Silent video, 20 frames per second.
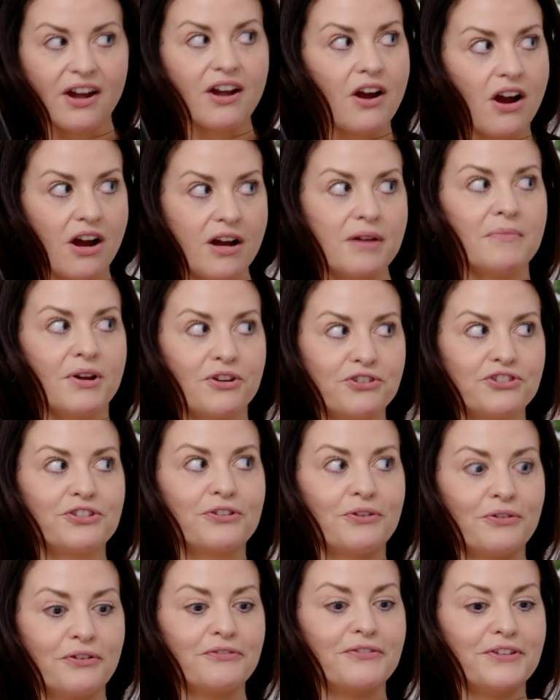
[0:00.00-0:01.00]
There are
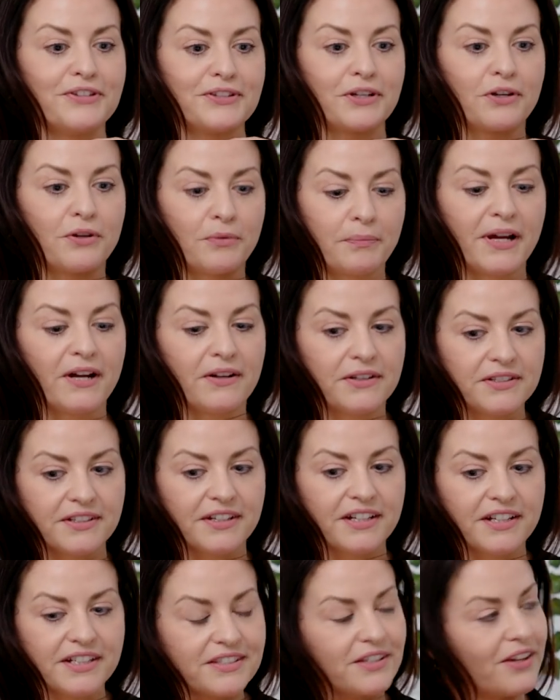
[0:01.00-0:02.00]
emotional or physical
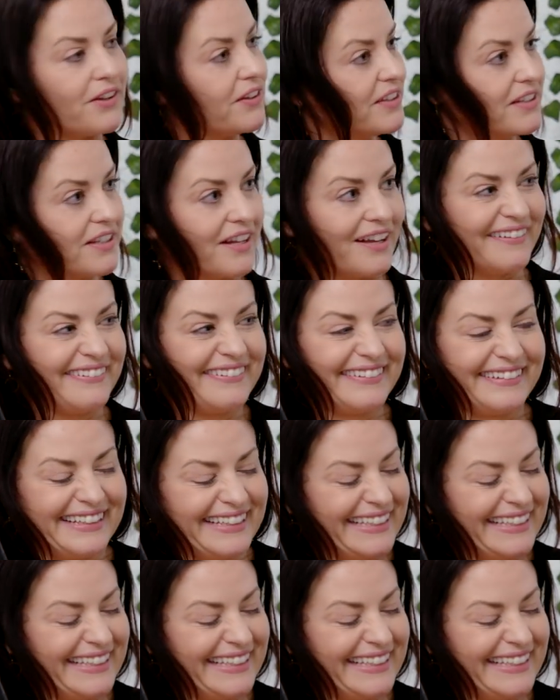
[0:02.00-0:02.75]
parasites all yeah. the time.